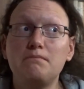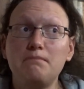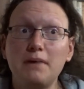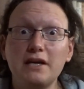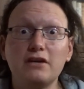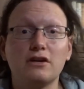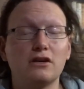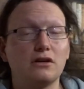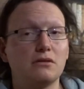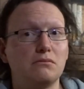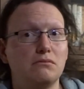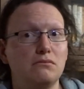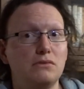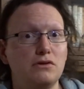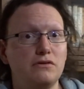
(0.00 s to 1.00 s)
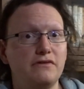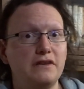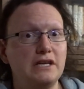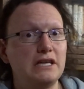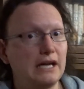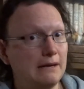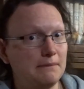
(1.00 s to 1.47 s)
bigger
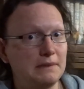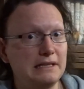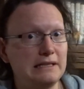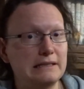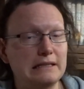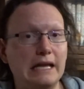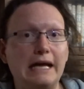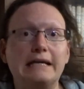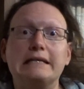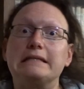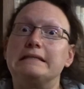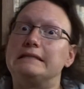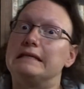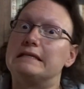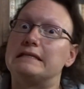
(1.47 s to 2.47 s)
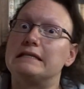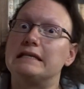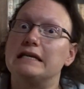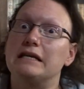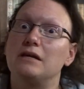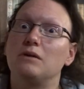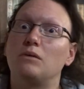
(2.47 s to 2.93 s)
movie companies like
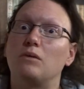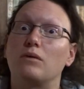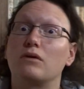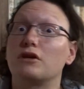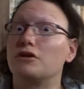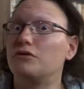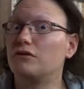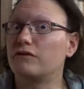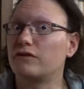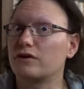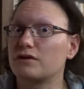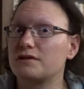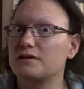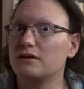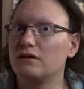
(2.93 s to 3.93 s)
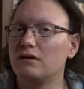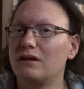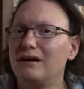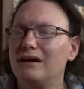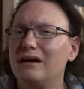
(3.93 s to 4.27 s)
Disney or Universal.